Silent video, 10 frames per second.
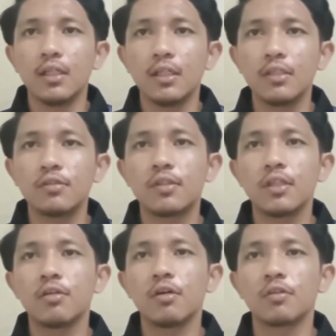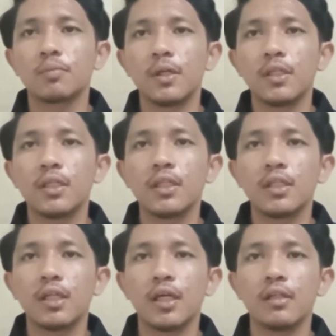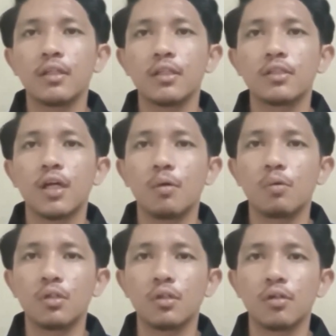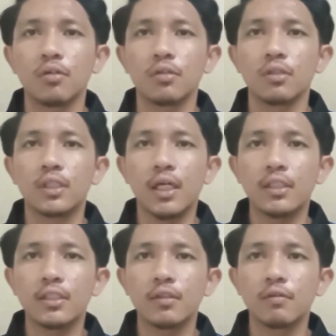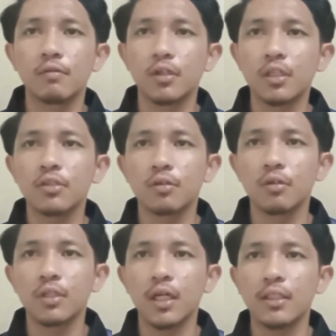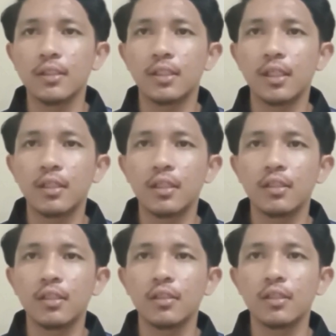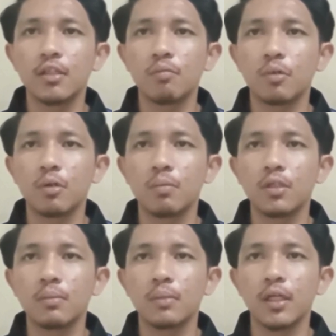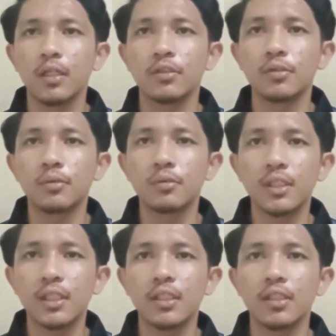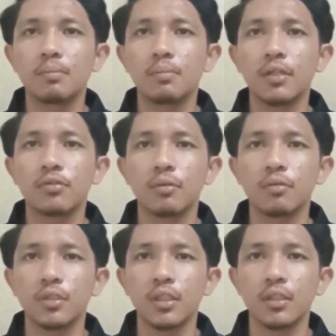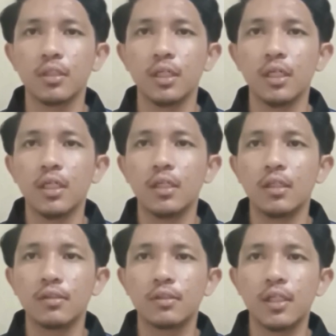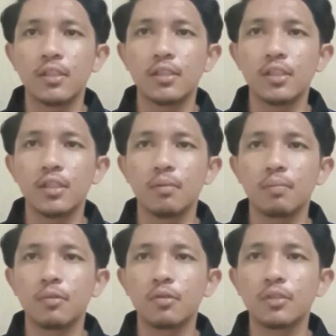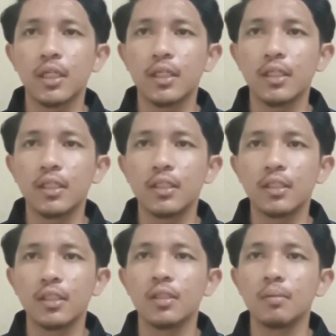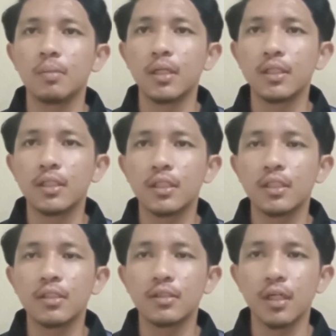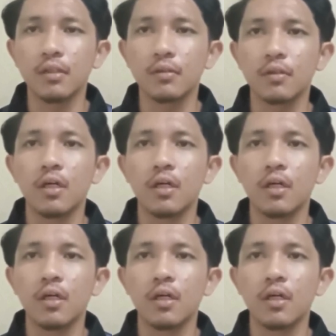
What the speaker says: Instead of spending endless hours on tasks, focus on understanding the real problem and choosing the best solution. A strategic approach can lead a better result.